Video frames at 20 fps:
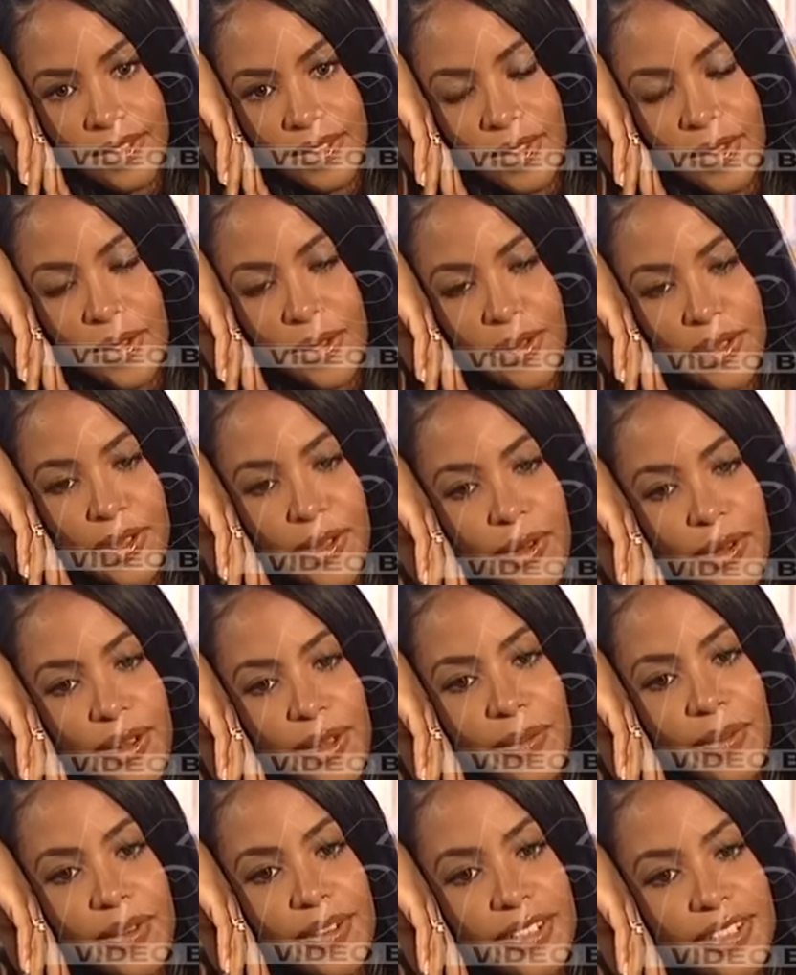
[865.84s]
The only goal I
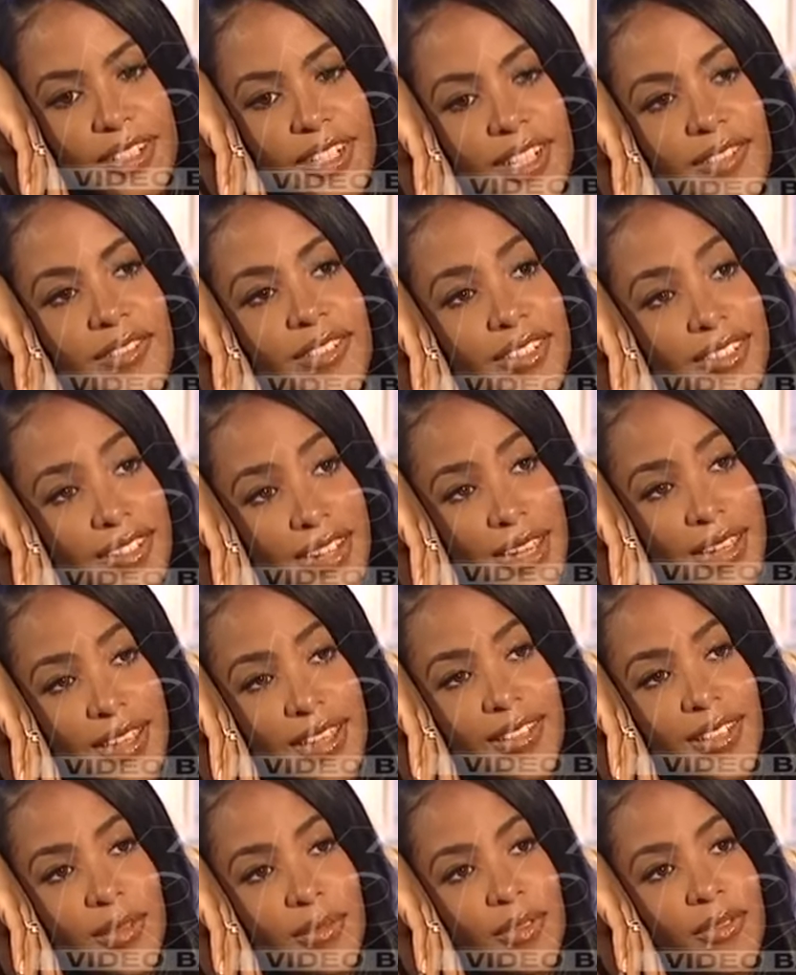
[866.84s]
want to achieve is, like I
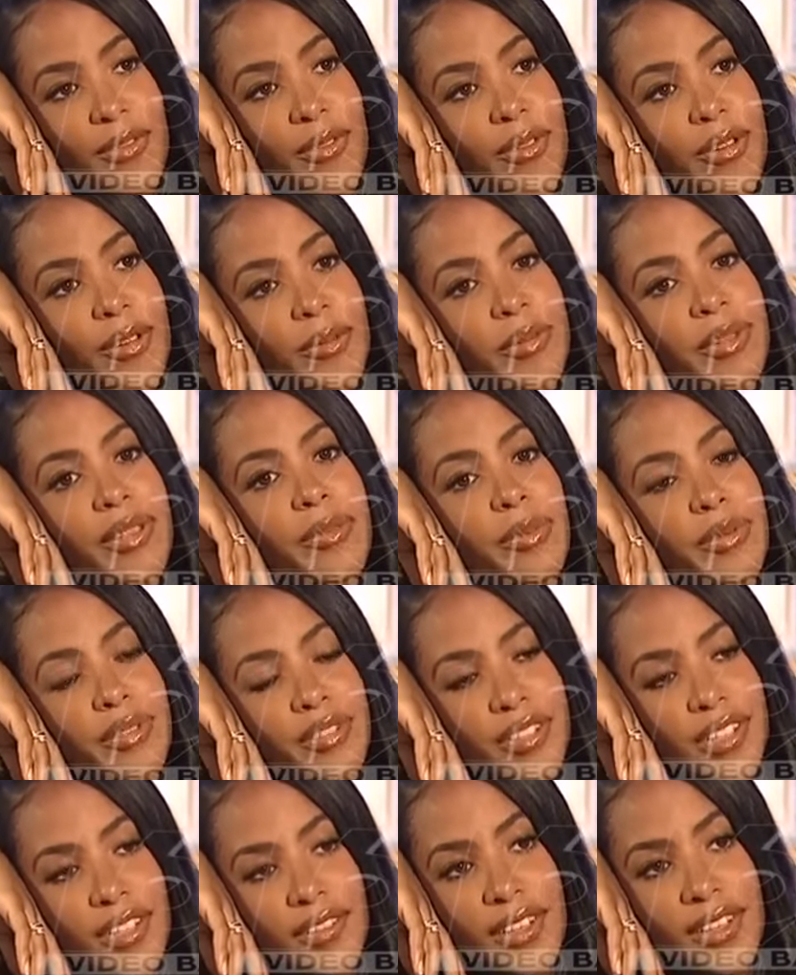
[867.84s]
said before, to be
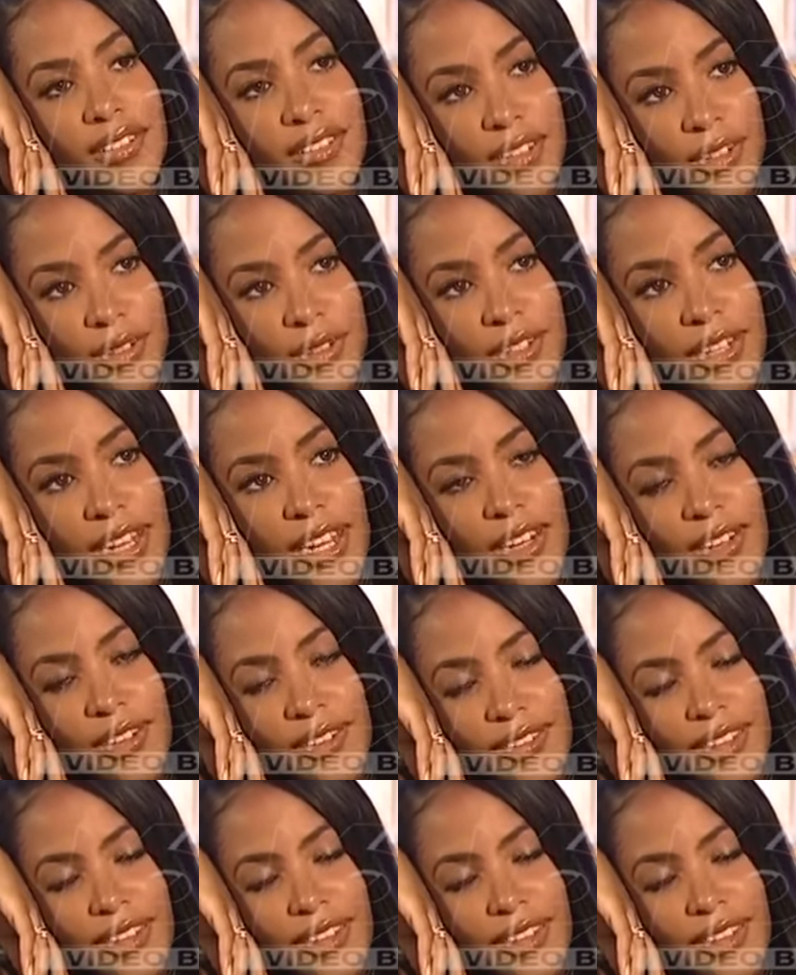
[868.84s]
perceived as an entertainer.